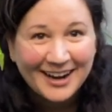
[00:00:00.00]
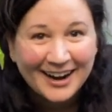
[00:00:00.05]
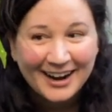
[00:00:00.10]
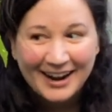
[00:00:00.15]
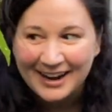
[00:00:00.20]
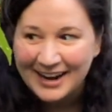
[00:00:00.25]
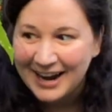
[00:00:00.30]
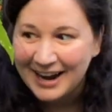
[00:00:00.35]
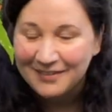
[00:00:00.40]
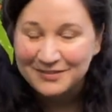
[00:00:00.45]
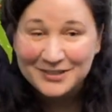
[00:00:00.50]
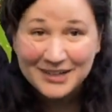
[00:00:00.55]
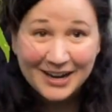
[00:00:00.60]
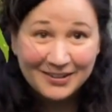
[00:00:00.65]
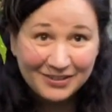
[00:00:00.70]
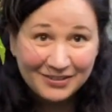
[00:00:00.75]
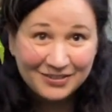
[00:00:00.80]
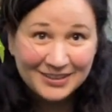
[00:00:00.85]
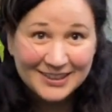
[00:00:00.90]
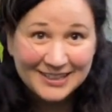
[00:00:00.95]
I have to have
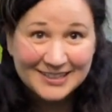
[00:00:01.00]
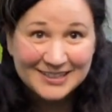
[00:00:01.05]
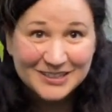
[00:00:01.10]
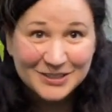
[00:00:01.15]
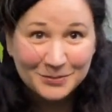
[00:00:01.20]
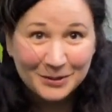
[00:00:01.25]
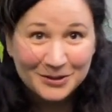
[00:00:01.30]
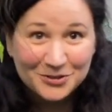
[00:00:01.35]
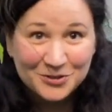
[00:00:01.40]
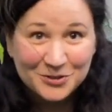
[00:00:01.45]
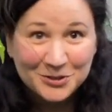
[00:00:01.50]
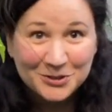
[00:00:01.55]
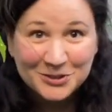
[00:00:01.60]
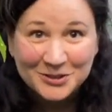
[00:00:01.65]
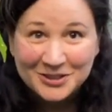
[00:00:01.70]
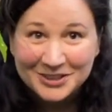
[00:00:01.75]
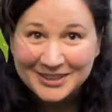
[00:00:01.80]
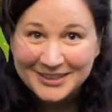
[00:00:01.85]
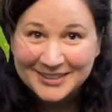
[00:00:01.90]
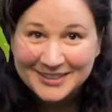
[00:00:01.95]
everything
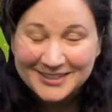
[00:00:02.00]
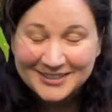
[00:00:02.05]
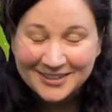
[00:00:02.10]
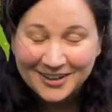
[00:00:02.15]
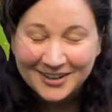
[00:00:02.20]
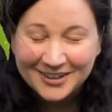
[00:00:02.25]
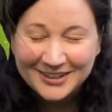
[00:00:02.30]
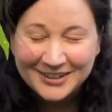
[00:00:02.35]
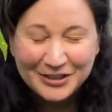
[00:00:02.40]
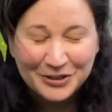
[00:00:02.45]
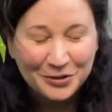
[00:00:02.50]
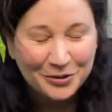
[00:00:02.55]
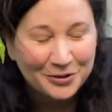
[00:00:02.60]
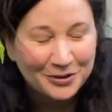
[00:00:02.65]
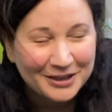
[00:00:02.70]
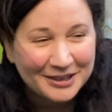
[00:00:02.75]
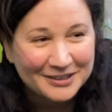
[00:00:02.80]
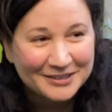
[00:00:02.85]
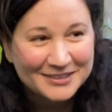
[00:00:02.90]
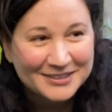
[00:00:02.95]
symmetrical in this garden or
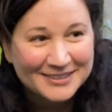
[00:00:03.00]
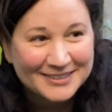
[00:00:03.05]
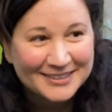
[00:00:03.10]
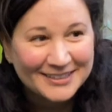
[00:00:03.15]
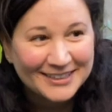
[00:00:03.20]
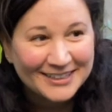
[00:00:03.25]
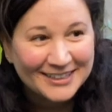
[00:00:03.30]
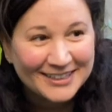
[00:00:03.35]
else